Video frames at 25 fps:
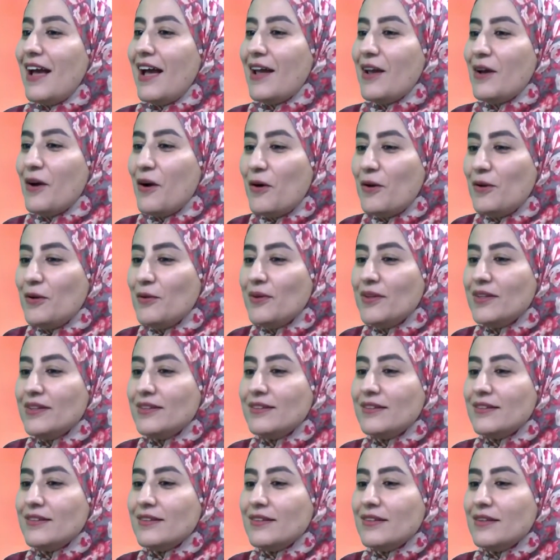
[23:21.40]
I
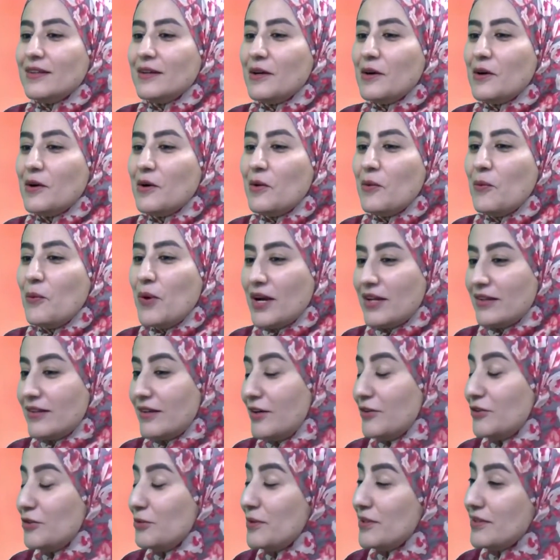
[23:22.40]
always
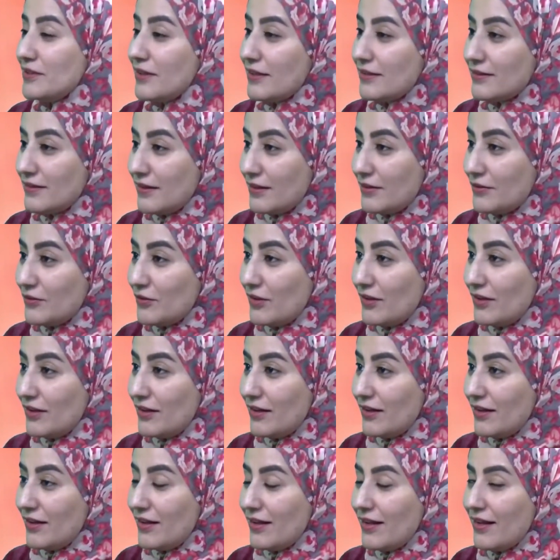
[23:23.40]
wanted her to be
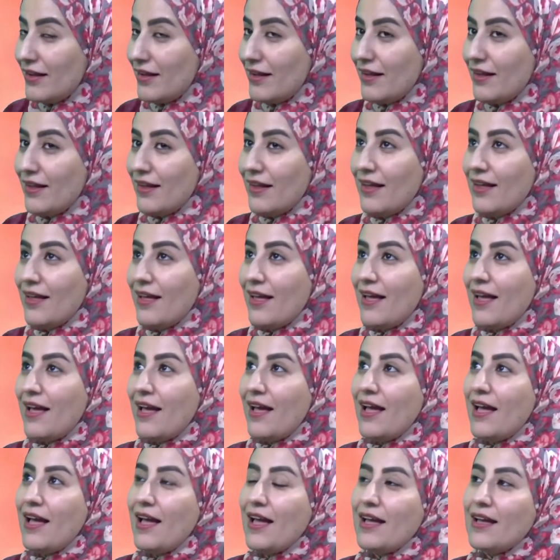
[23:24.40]
successful.
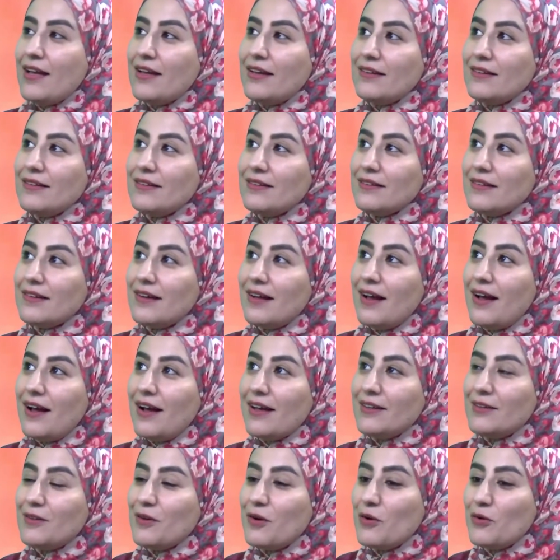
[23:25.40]
And
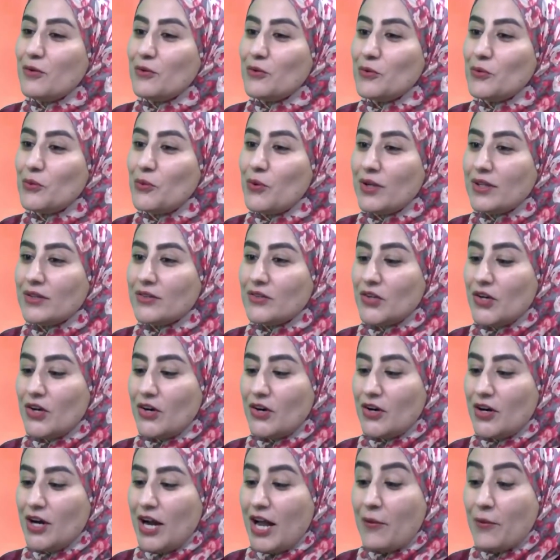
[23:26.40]
I don't want
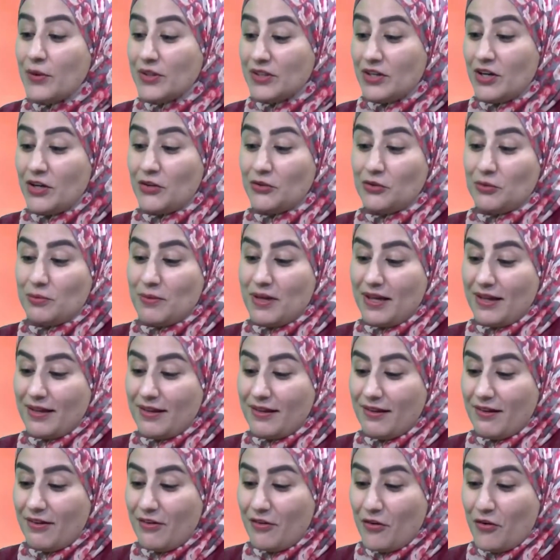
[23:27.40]
her, I want her to
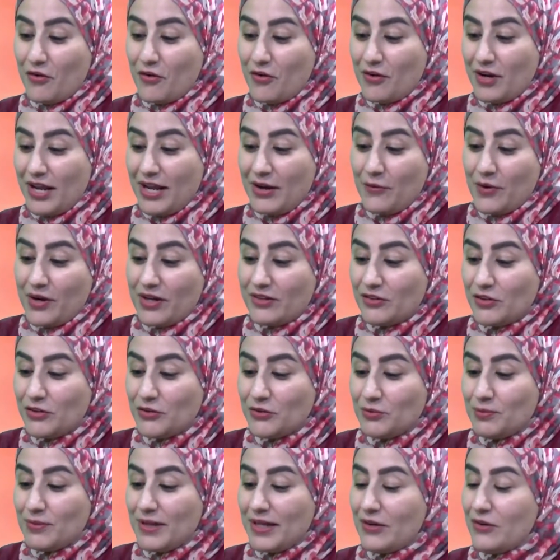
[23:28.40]
make her own, I wanted
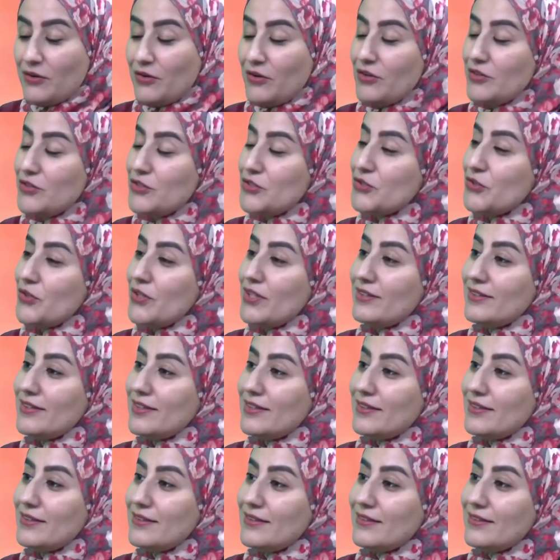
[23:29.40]
her to make her own
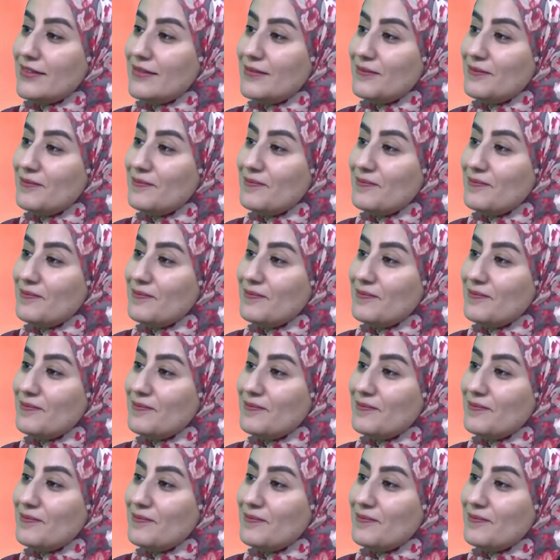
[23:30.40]
choices.